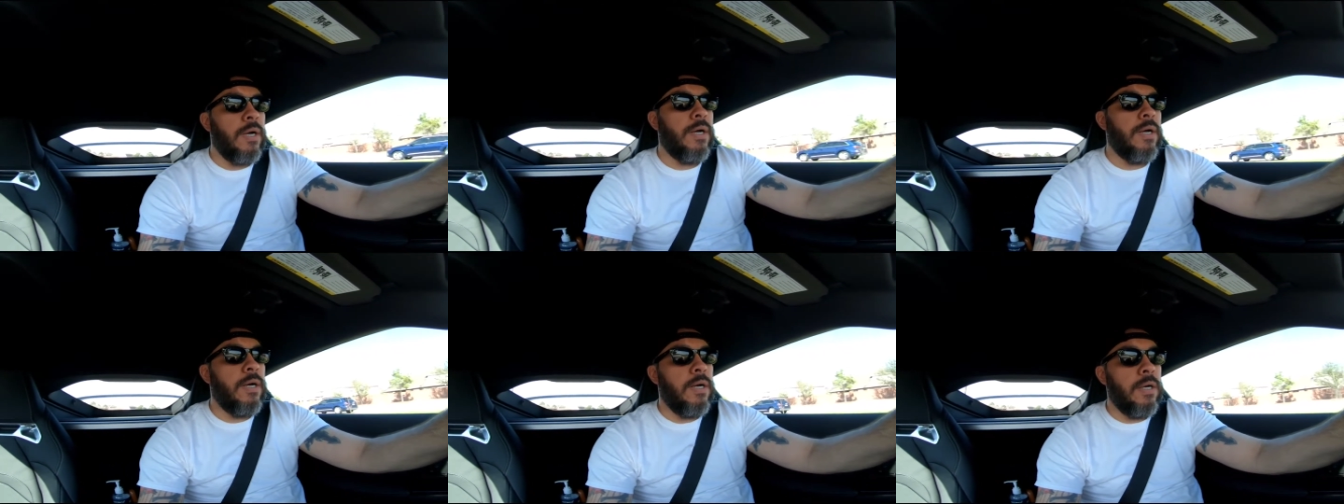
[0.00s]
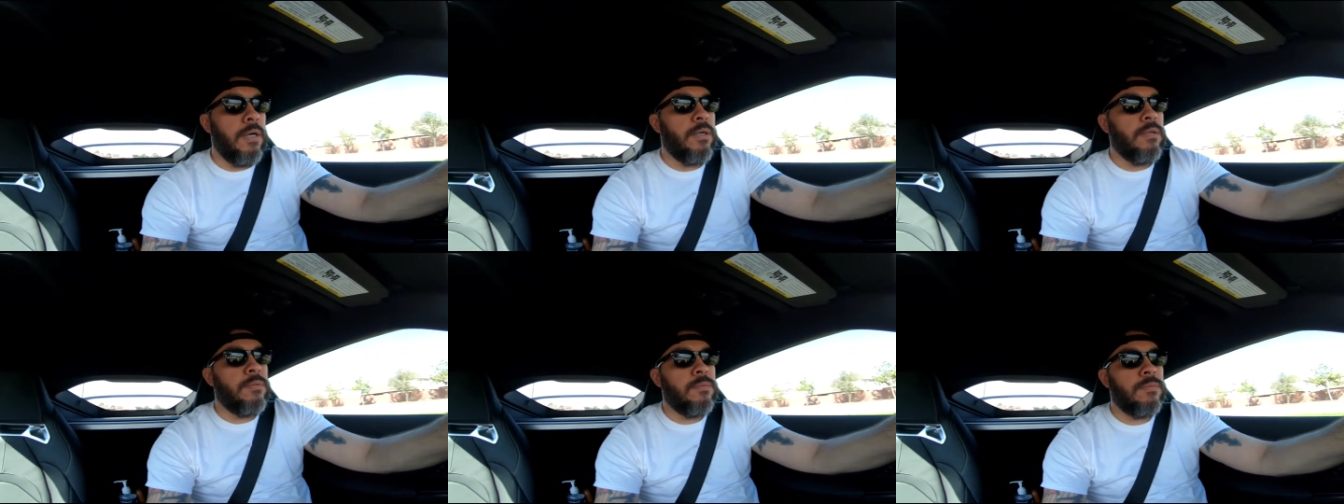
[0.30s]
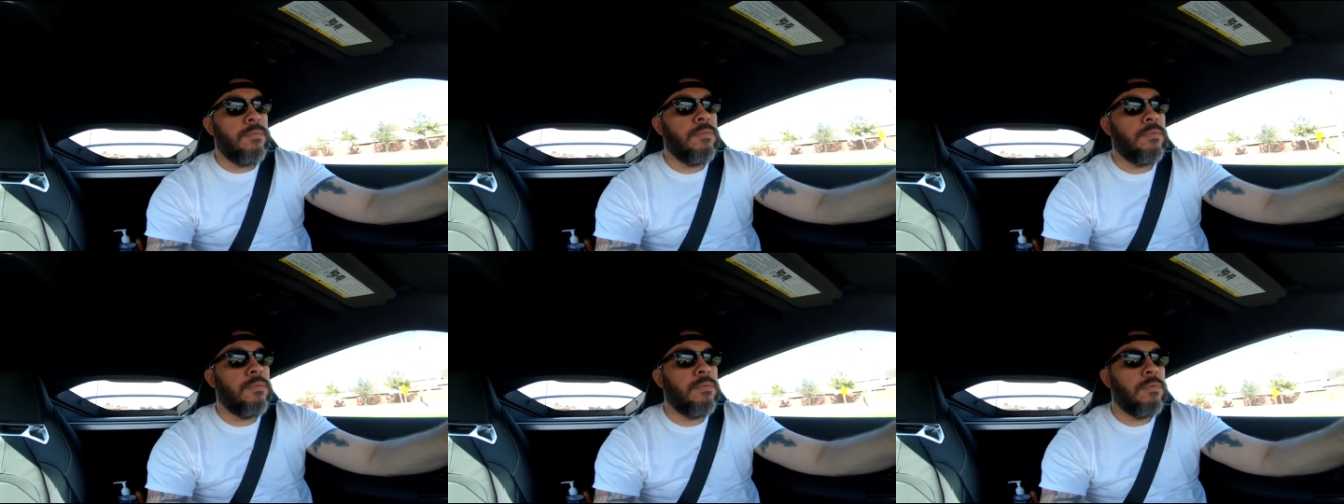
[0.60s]

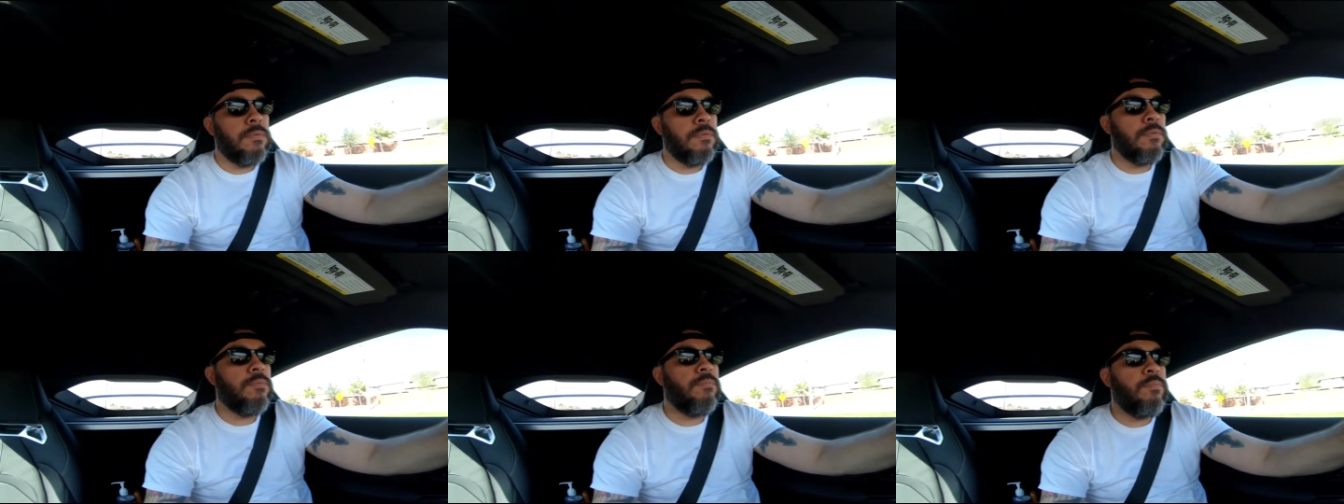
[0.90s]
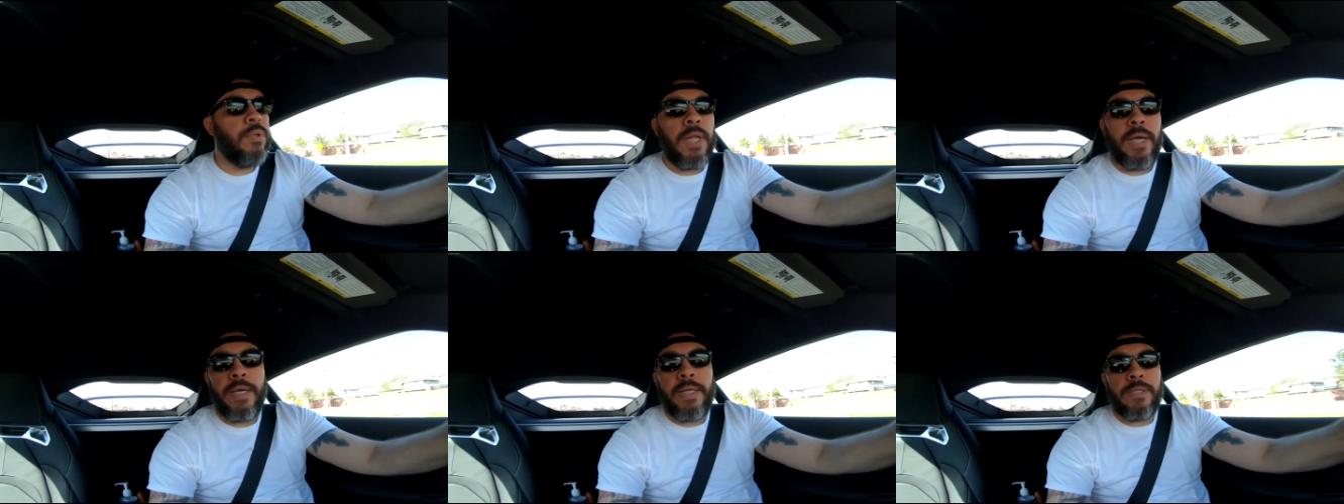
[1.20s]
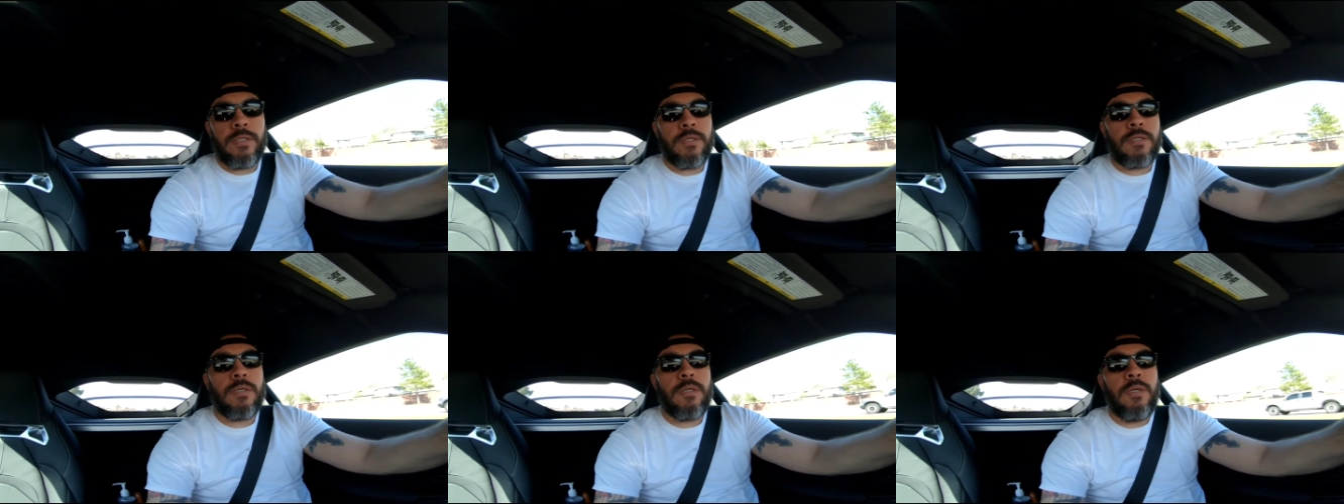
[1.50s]
uh,
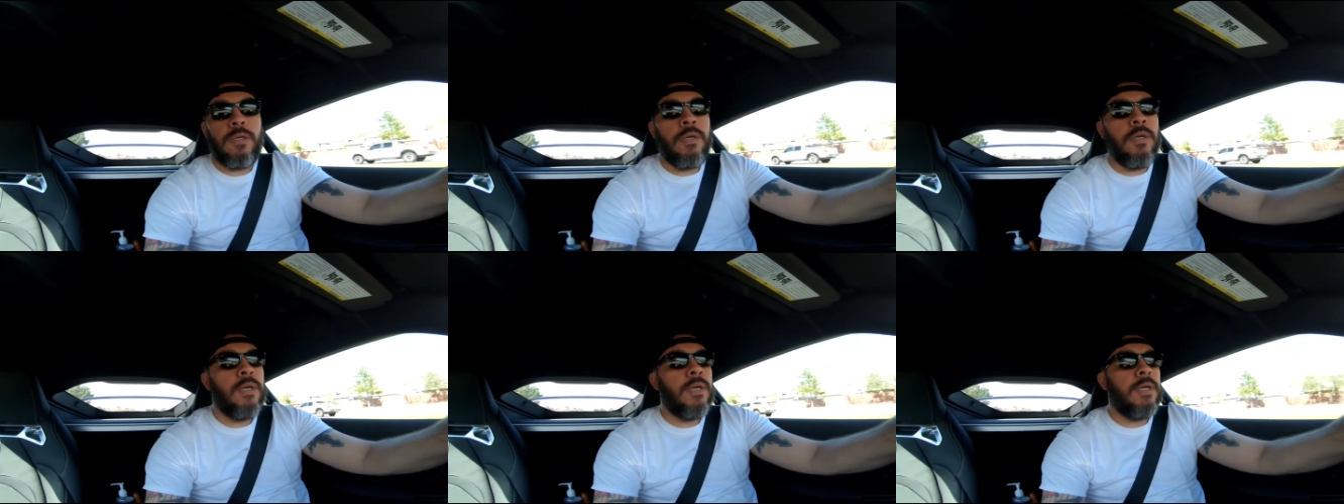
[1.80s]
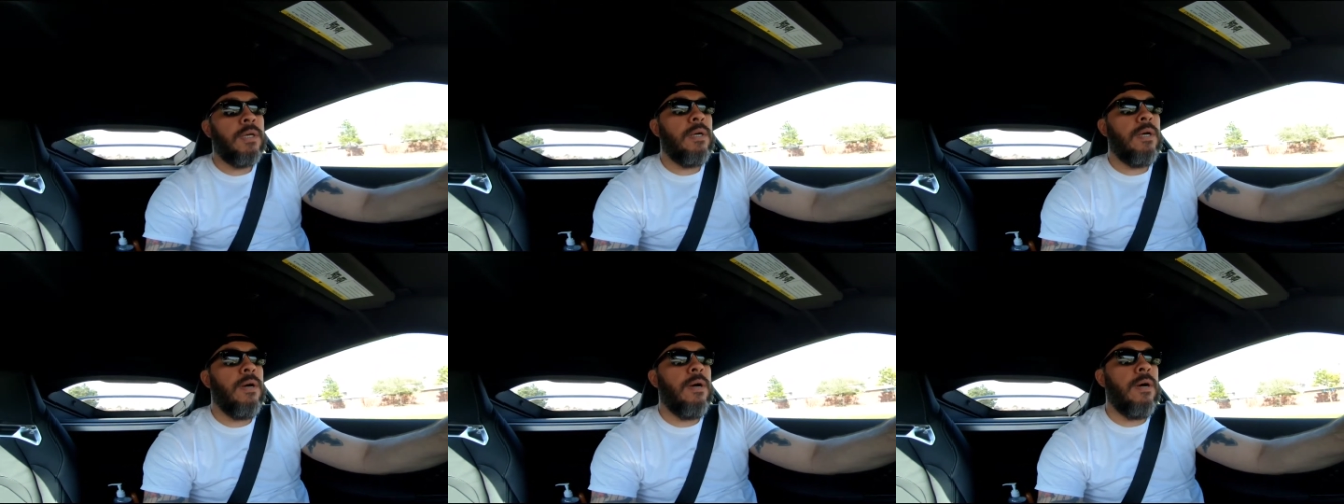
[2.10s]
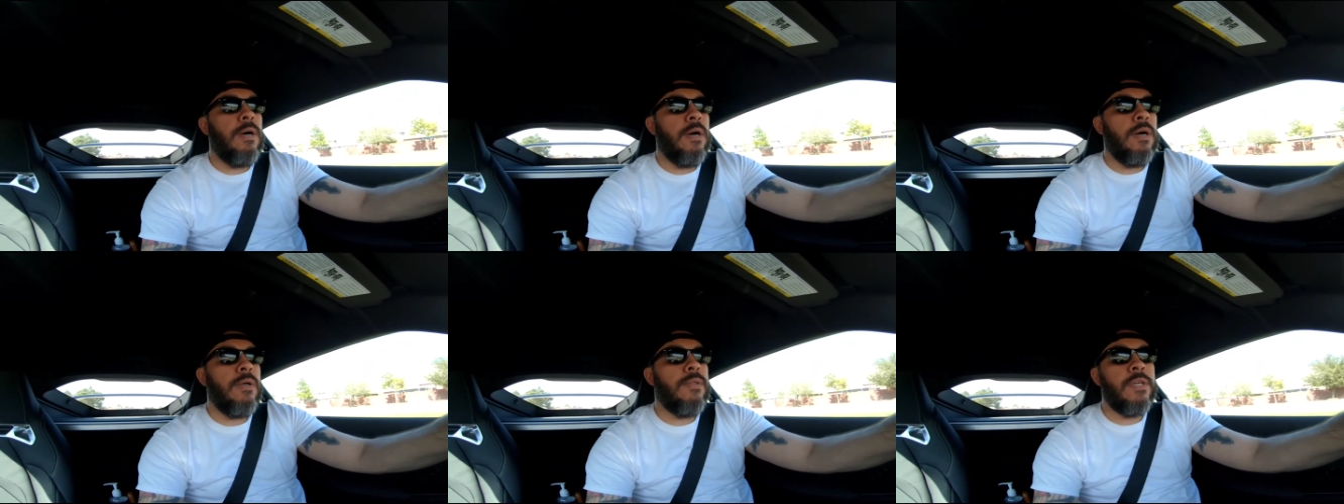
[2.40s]
plants
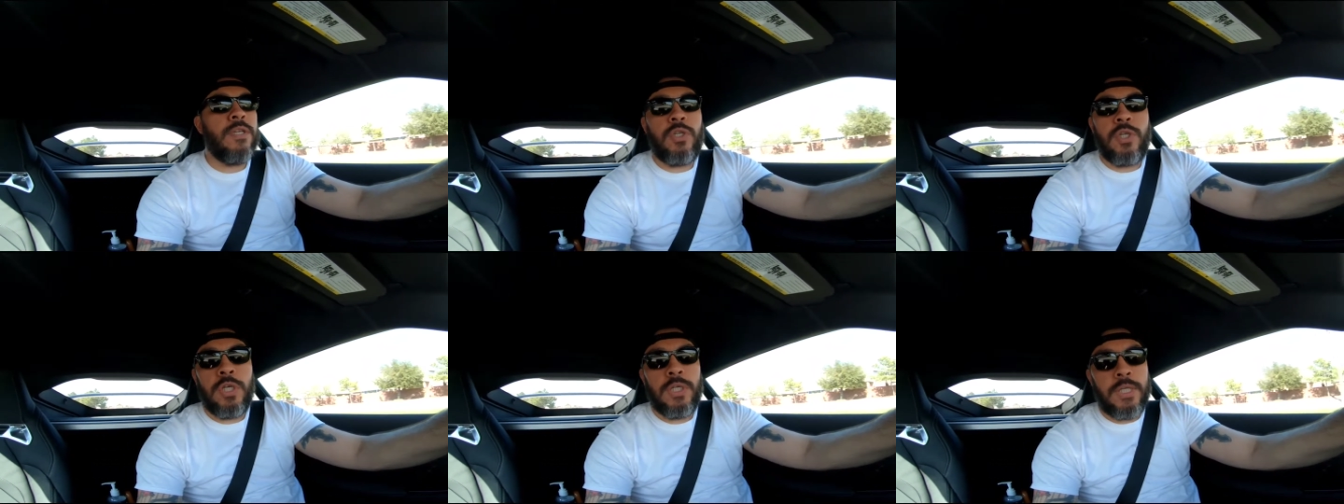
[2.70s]
uh, the